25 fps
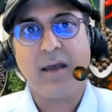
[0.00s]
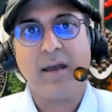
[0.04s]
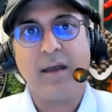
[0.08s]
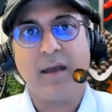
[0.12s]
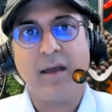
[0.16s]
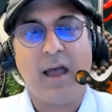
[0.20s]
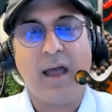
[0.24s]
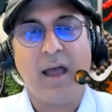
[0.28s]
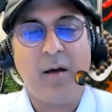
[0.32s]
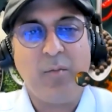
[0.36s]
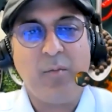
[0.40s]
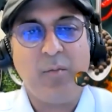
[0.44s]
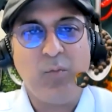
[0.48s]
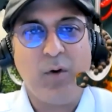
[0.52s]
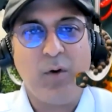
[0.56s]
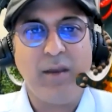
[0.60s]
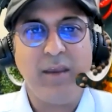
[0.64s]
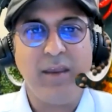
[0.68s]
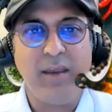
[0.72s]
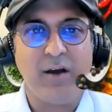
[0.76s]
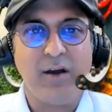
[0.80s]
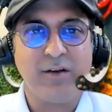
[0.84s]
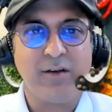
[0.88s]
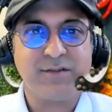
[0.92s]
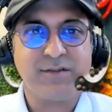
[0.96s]
Um,
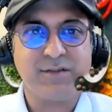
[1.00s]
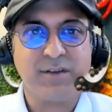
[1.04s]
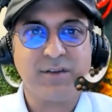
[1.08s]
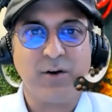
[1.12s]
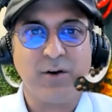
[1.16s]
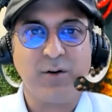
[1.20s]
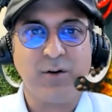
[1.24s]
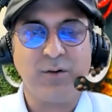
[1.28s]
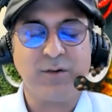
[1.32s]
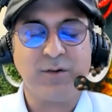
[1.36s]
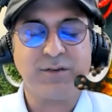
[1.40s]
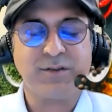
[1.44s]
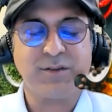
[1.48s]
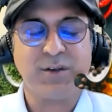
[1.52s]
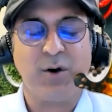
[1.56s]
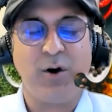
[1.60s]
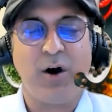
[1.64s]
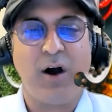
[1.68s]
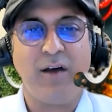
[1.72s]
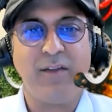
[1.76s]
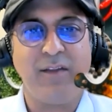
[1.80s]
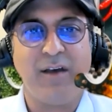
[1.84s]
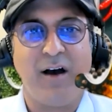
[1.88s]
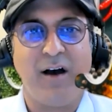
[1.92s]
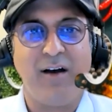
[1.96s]
you know, so so
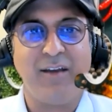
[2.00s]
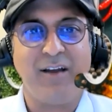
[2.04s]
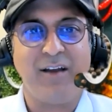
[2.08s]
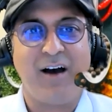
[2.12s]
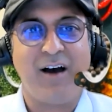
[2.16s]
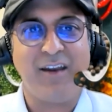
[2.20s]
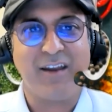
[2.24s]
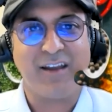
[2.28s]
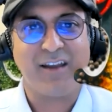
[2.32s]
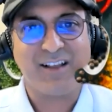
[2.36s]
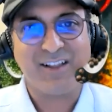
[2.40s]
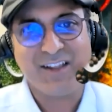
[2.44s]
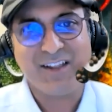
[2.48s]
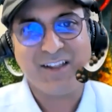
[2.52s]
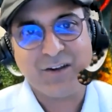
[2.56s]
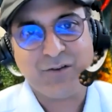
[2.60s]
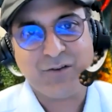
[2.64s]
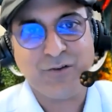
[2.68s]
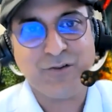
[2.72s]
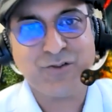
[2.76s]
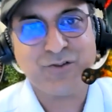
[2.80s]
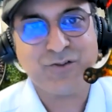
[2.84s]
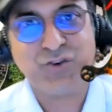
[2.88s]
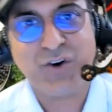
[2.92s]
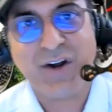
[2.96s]
on, on on a
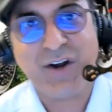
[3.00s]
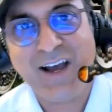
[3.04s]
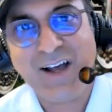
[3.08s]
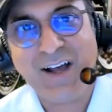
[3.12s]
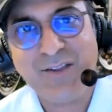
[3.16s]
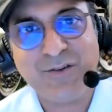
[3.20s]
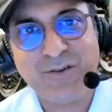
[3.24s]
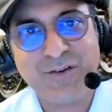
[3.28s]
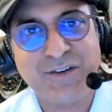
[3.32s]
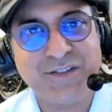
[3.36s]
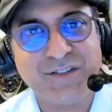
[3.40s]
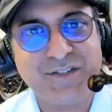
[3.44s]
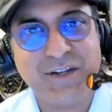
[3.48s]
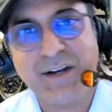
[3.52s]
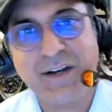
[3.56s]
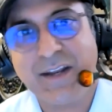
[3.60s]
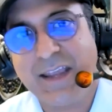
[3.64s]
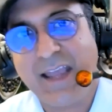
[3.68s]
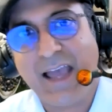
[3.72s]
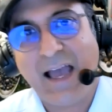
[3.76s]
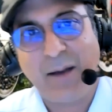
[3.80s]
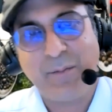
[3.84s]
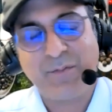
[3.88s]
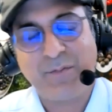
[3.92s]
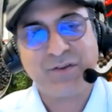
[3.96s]
clinical trial or a study,
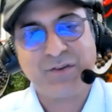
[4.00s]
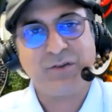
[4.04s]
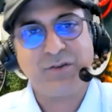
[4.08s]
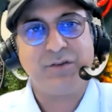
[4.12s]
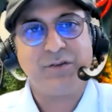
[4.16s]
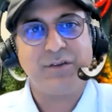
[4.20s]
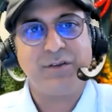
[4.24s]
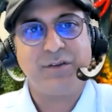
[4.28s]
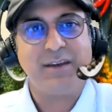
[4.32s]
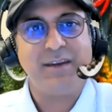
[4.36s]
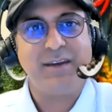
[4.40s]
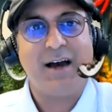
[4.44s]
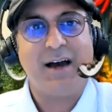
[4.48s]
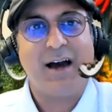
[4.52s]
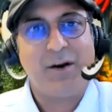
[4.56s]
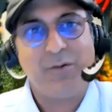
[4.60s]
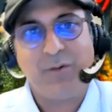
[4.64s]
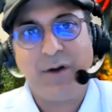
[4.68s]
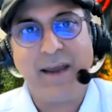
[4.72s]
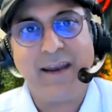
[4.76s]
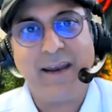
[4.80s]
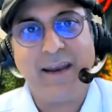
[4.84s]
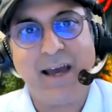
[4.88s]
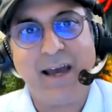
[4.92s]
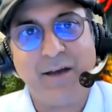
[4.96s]
absolutely not
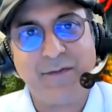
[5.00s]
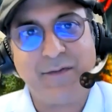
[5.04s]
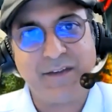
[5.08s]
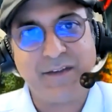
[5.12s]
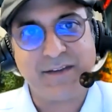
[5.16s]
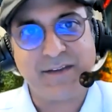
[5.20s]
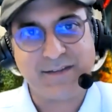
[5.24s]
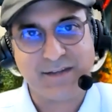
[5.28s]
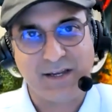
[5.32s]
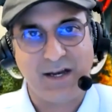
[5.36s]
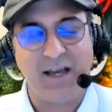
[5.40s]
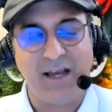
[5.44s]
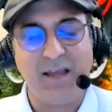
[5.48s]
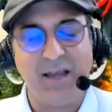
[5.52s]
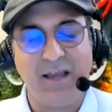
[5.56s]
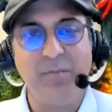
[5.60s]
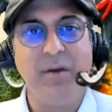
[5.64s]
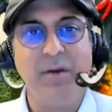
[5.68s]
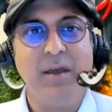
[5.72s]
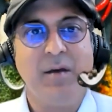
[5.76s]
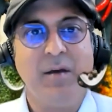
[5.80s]
right now at this time.